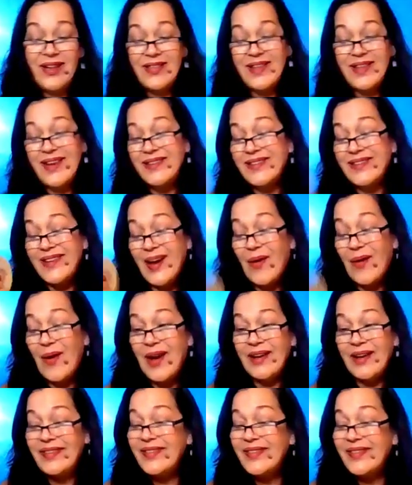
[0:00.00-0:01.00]
And that's
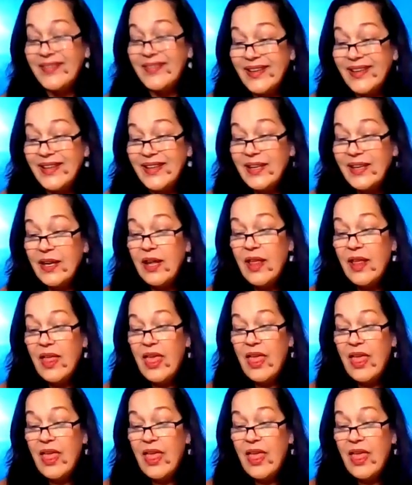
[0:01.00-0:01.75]
how I see